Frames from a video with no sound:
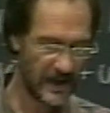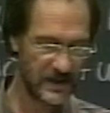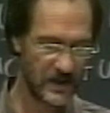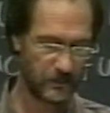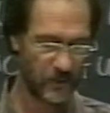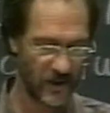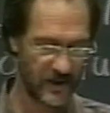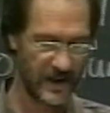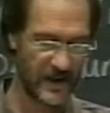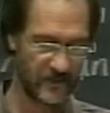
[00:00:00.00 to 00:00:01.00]
he
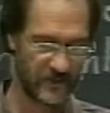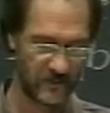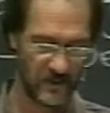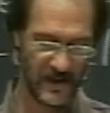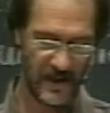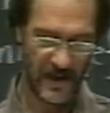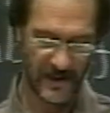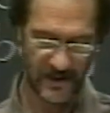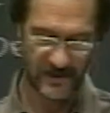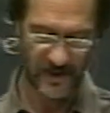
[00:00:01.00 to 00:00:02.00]
departed out of him,
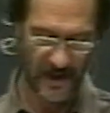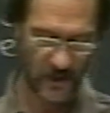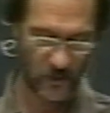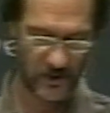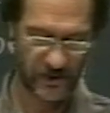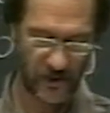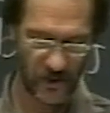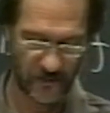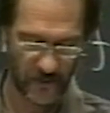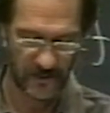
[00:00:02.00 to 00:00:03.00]
and the child was
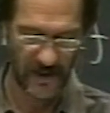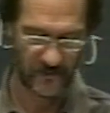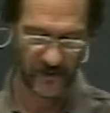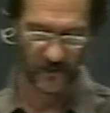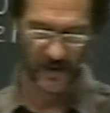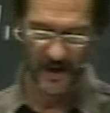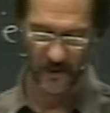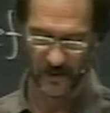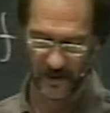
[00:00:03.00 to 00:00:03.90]
cured from that very hour.